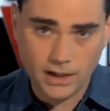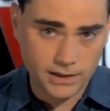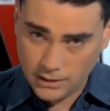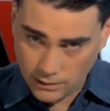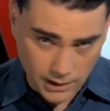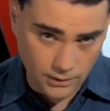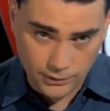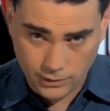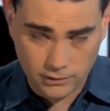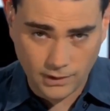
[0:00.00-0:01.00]
a year ago,
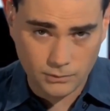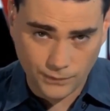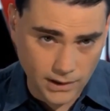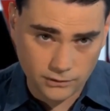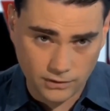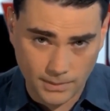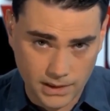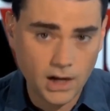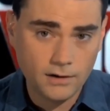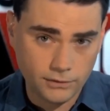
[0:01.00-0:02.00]
the New York Times fired
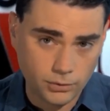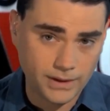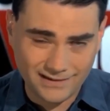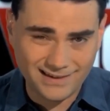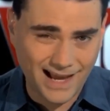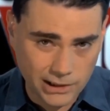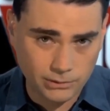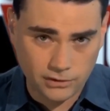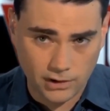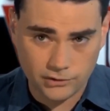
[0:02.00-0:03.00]
somebody for doing exactly
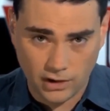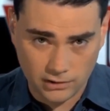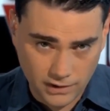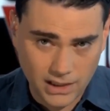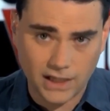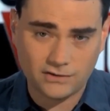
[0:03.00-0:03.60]
what Sarah Jeong did,